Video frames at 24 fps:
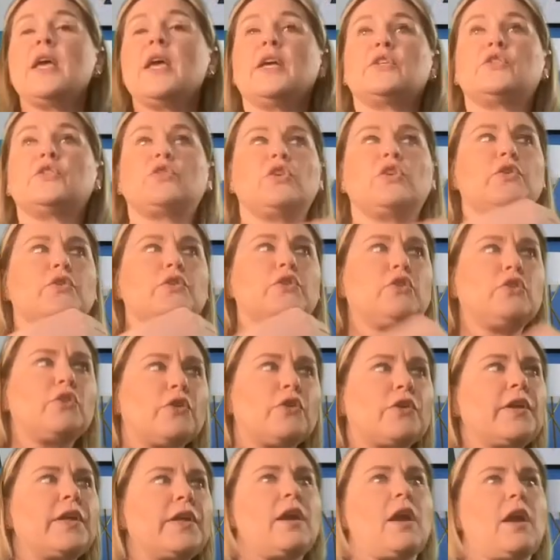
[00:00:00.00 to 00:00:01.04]
So you're
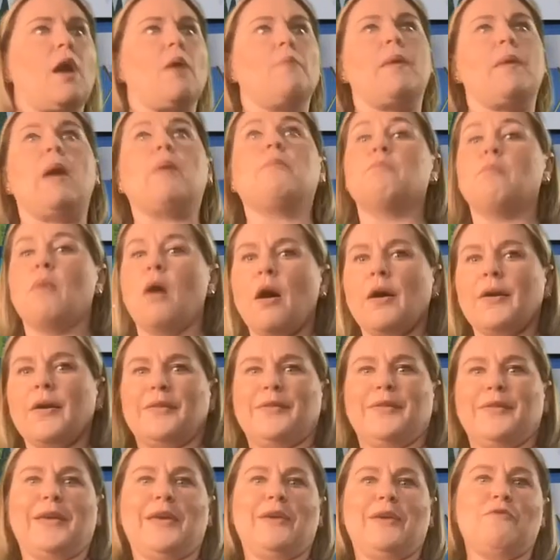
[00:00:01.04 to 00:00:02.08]
learning about
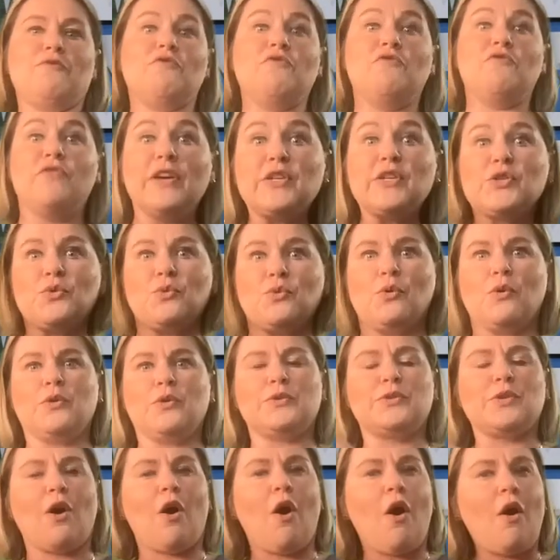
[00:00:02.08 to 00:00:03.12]
modeling,
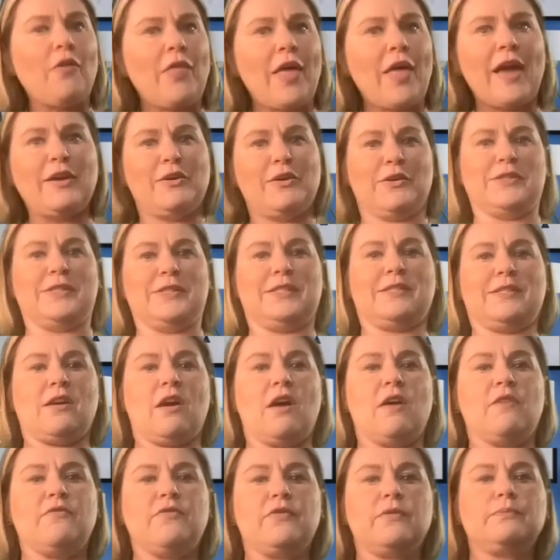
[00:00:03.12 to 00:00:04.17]
visuals, all that good
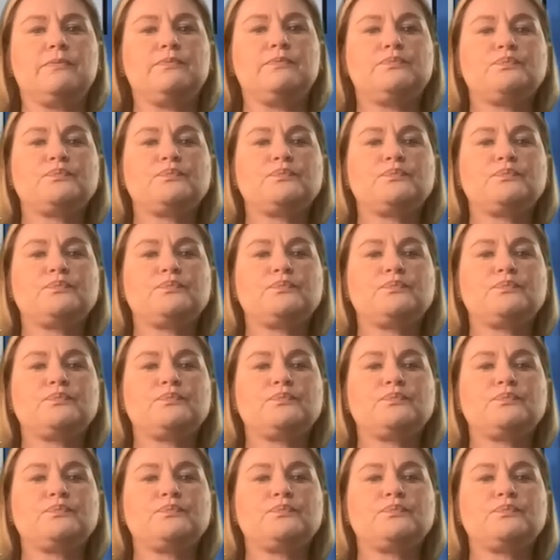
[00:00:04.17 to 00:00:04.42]
stuff.